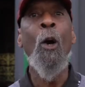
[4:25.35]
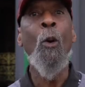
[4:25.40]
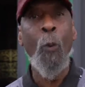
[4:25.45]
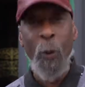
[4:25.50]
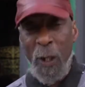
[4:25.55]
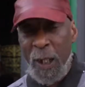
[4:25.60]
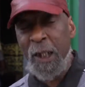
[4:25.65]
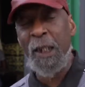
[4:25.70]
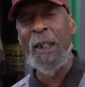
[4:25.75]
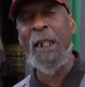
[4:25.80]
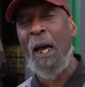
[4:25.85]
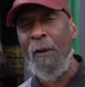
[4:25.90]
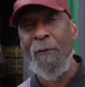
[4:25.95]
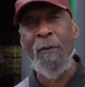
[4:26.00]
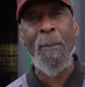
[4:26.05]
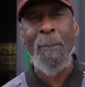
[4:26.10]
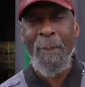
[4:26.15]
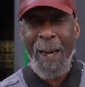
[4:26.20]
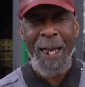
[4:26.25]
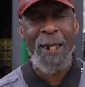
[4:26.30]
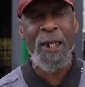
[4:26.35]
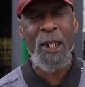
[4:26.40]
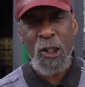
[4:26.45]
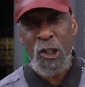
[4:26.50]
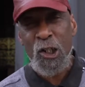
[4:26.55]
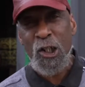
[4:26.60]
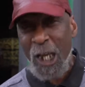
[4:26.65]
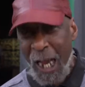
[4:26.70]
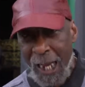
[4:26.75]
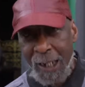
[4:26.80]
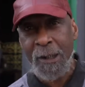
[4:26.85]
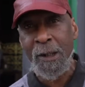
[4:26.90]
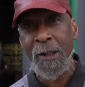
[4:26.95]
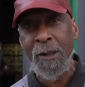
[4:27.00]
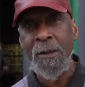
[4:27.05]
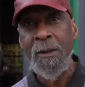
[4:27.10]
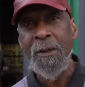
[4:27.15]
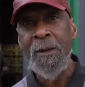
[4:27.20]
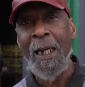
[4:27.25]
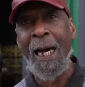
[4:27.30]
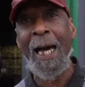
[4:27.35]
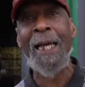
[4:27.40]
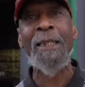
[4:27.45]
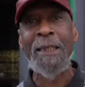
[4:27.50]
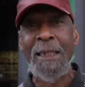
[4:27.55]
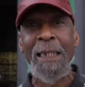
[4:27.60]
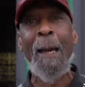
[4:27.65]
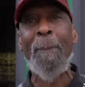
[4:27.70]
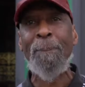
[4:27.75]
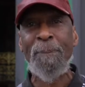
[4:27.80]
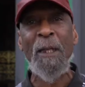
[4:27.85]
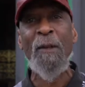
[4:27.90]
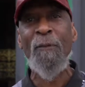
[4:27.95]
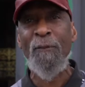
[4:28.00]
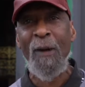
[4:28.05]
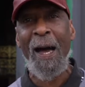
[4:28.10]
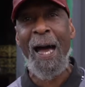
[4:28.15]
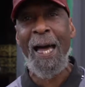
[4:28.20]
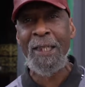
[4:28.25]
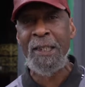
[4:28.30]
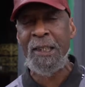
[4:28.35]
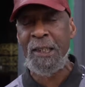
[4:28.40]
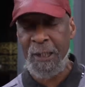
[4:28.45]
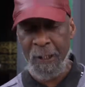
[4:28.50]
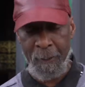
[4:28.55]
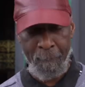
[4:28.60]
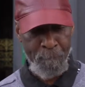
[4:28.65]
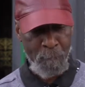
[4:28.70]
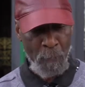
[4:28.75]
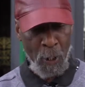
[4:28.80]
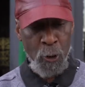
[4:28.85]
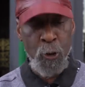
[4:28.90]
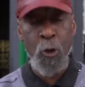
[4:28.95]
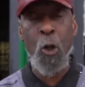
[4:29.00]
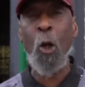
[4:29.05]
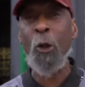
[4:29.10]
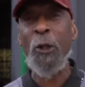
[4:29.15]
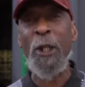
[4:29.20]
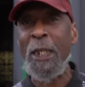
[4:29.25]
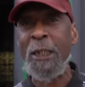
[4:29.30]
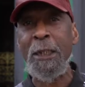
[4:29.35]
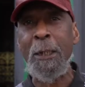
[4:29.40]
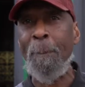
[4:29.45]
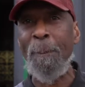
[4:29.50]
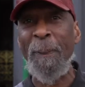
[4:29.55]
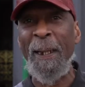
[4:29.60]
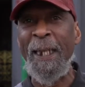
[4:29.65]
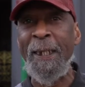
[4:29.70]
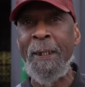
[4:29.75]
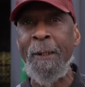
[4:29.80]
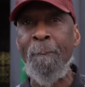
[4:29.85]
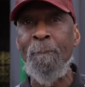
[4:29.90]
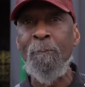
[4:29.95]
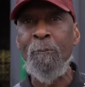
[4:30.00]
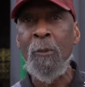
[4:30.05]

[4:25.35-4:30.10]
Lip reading: we can have a man as Xhaka as captain for Arsenal? No discipline,